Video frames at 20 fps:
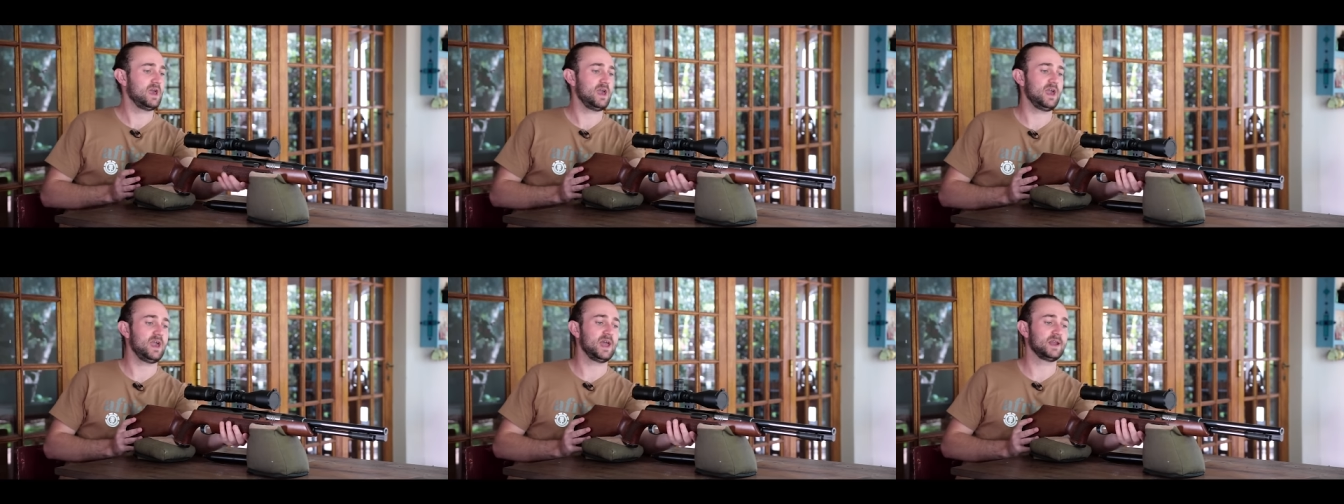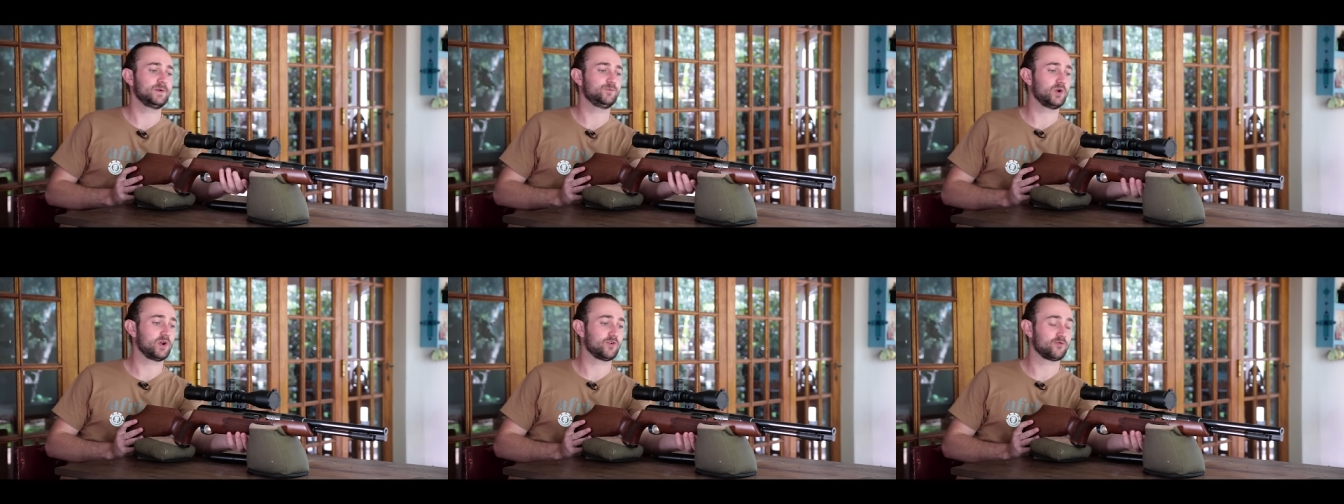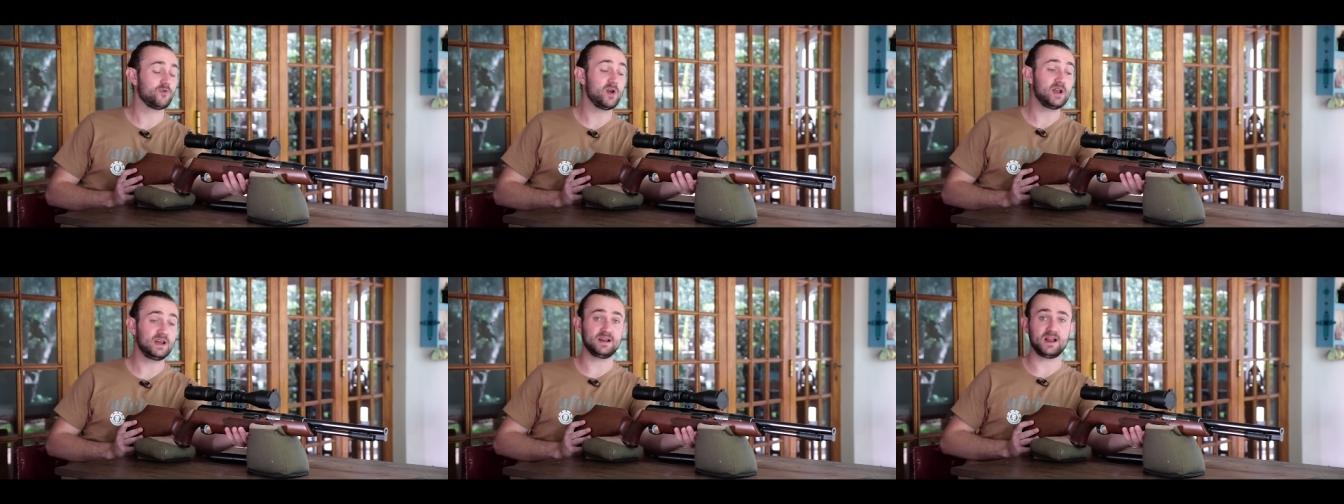and what I
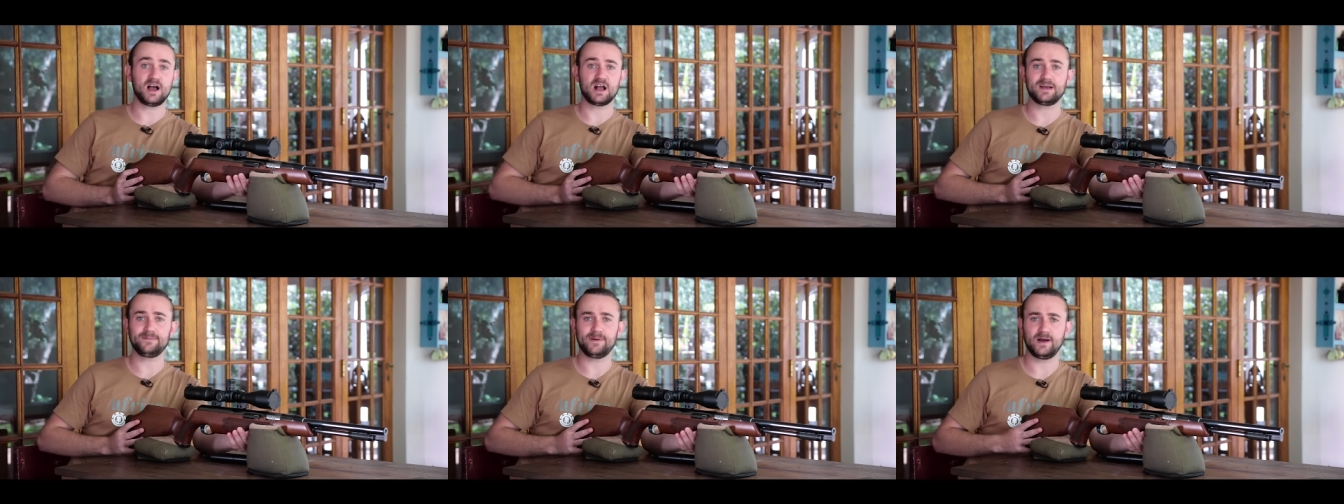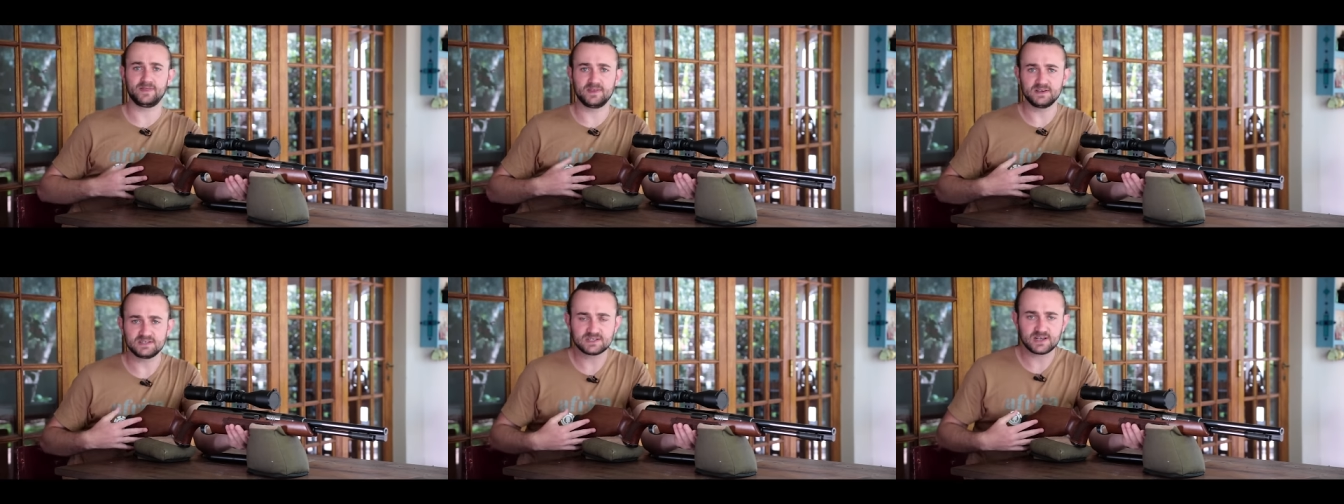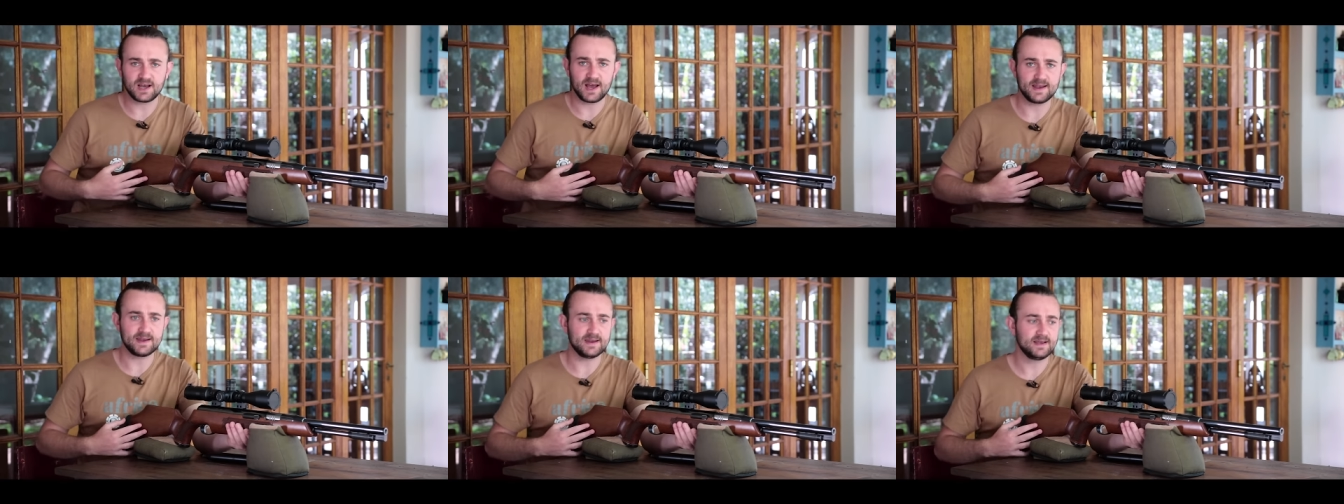really like about this
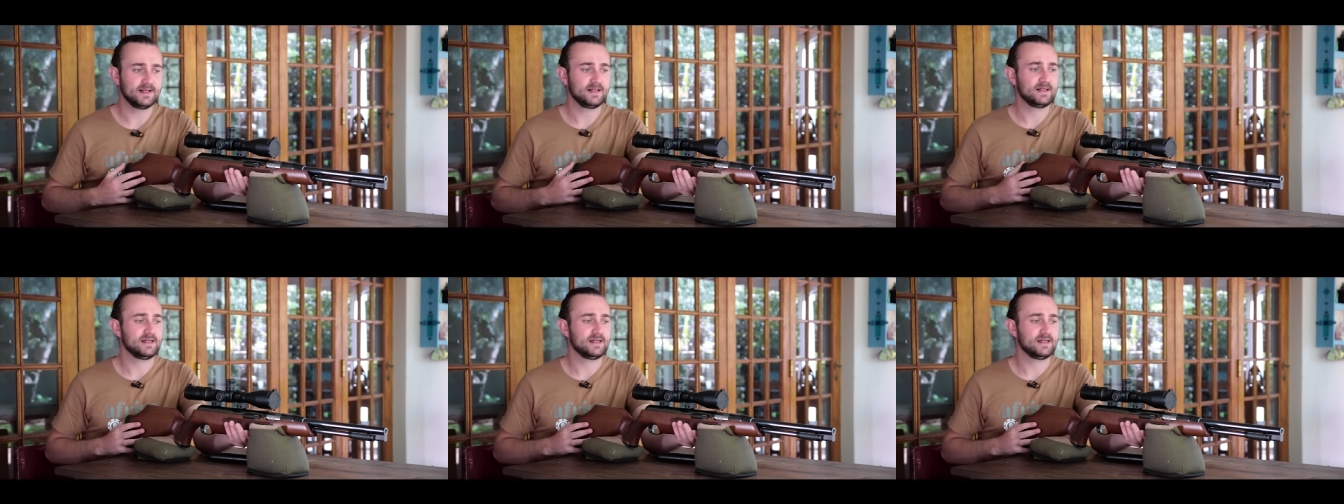gun